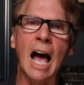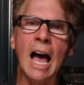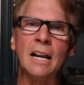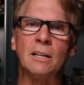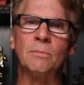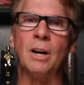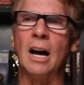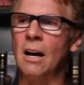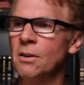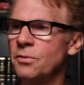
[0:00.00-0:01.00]
item
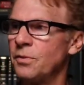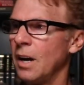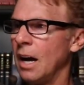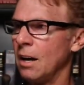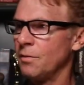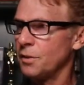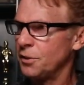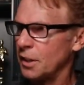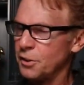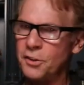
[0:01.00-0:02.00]
of, of
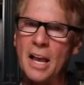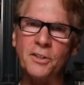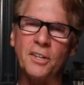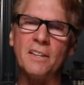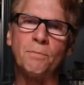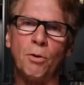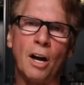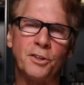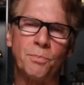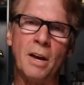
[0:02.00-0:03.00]
successive
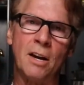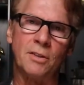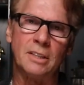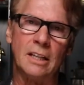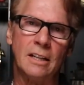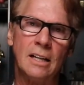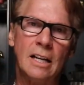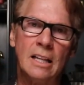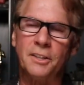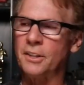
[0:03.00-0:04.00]
prosperity.
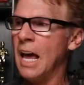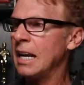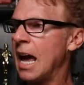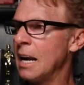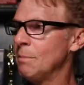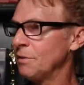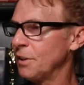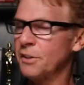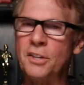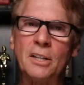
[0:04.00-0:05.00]
This line item of
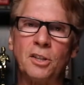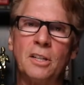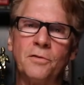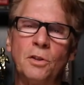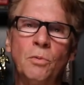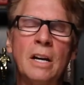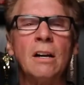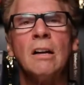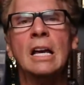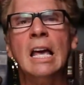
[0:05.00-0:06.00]
succession, if you
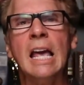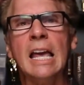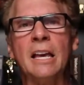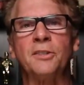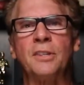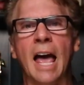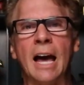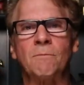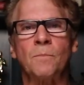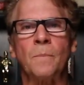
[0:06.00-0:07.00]
will, is
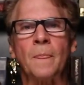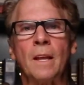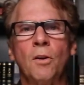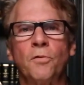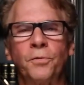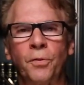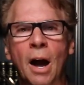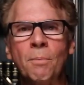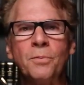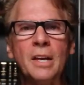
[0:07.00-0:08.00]
that
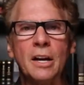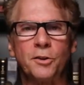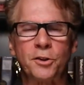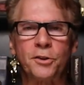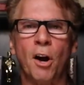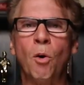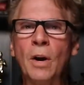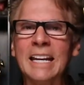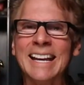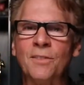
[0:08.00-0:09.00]
from this,
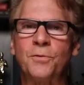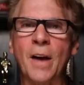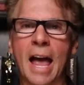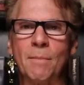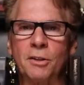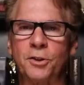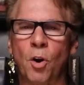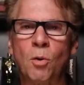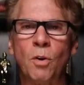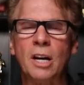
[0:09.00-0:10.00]
sowing in famine,
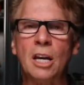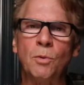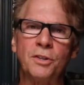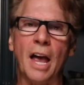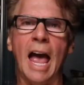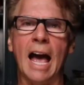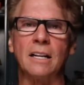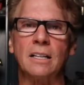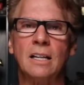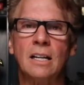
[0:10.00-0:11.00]
sowing where he was at,